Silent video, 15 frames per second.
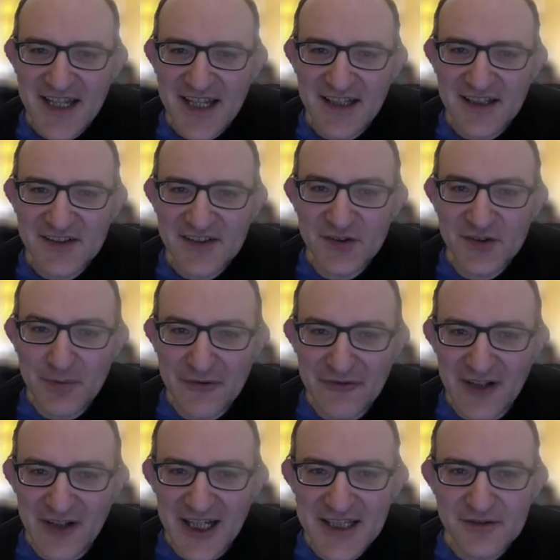super
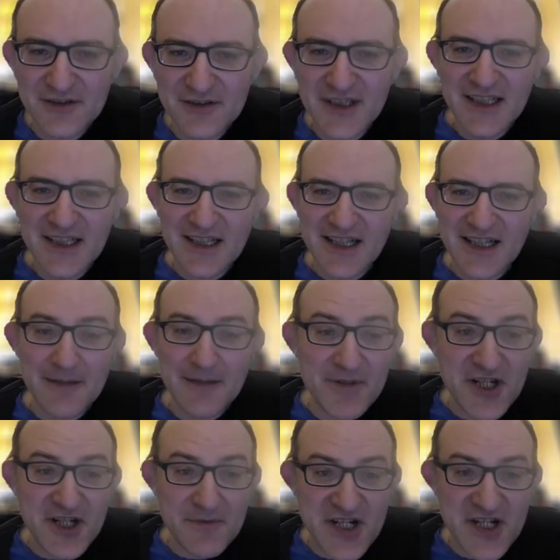final.
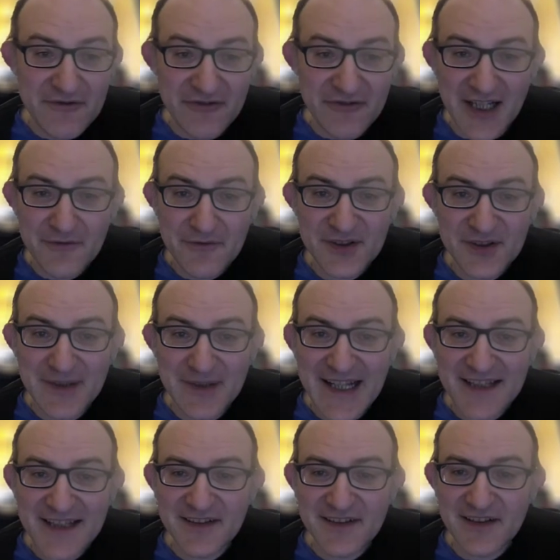Bishop g5 was
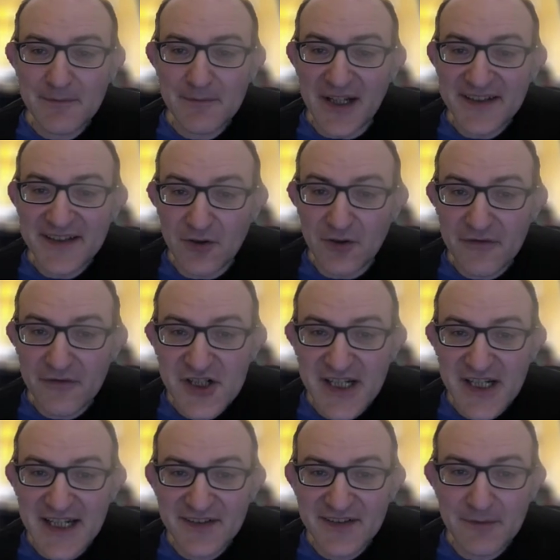played by Stockfish
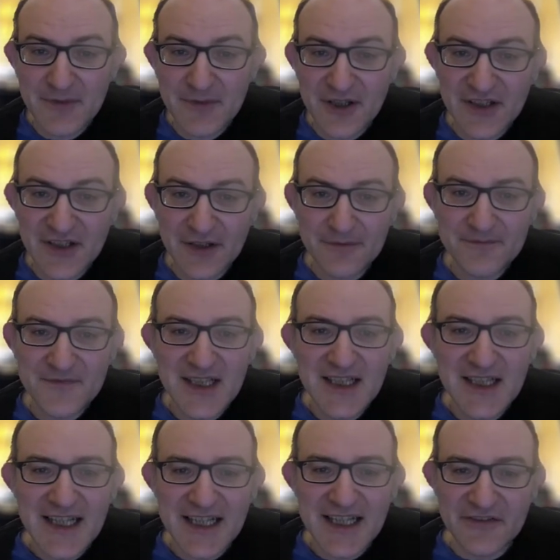against Komodo,
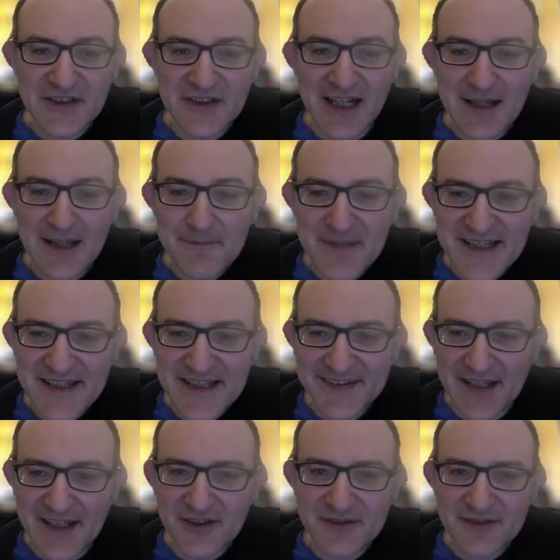and after knight
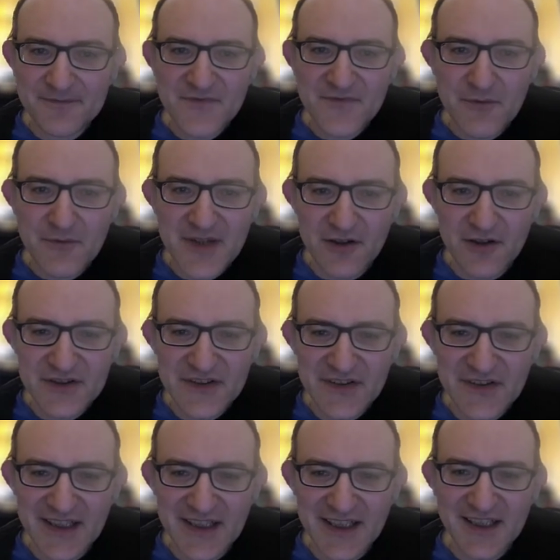bd7 we got
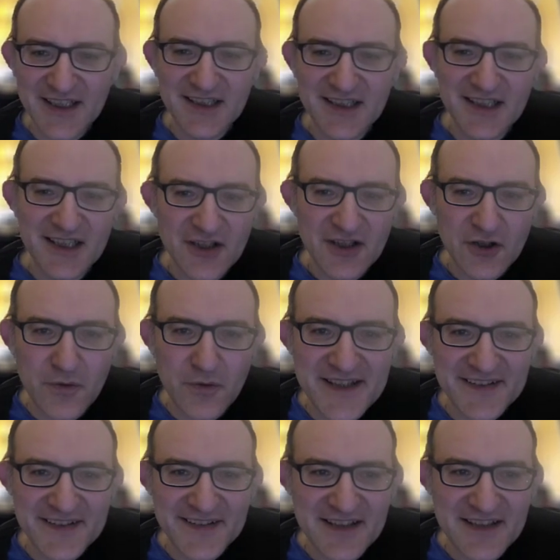
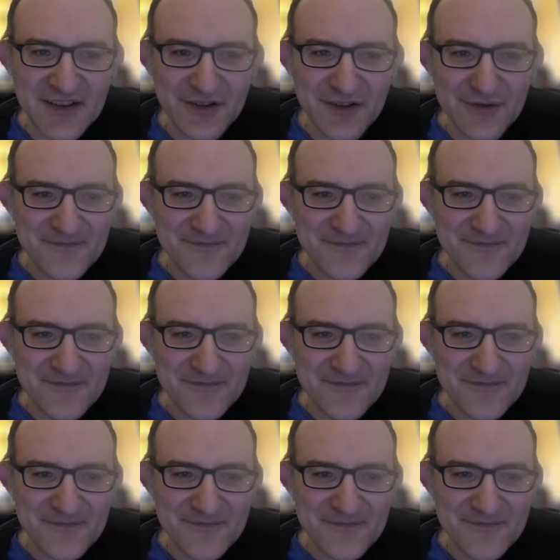queen c2,